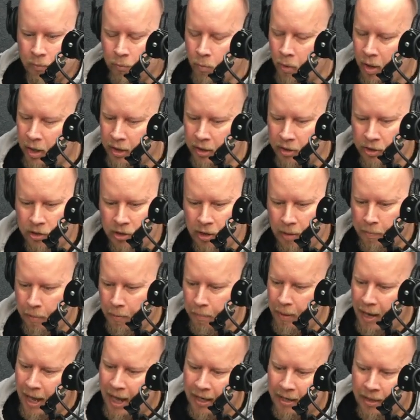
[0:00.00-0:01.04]
want to ship a
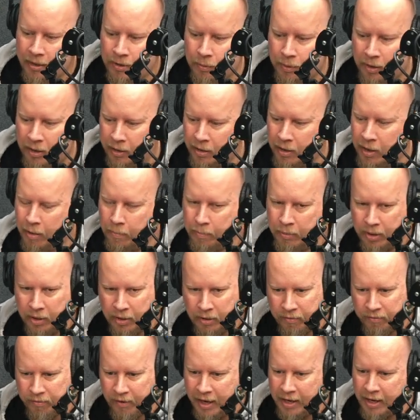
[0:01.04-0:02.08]
package with a company,
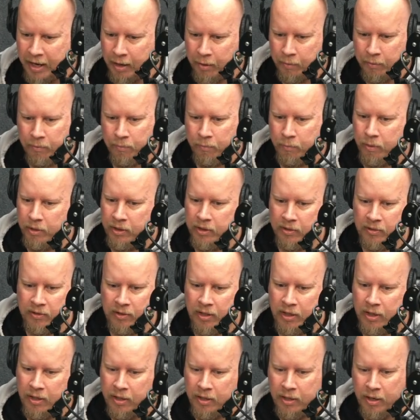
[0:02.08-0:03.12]
you find out what the
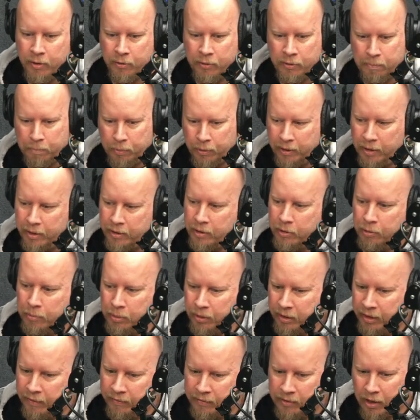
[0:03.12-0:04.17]
CEO's political
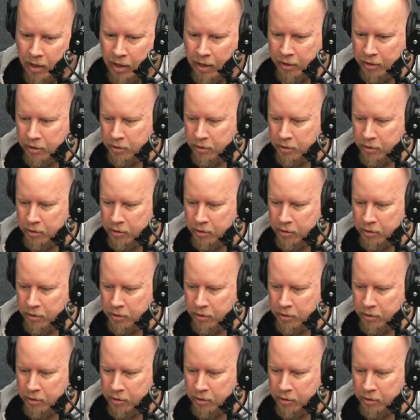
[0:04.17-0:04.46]
beliefs are.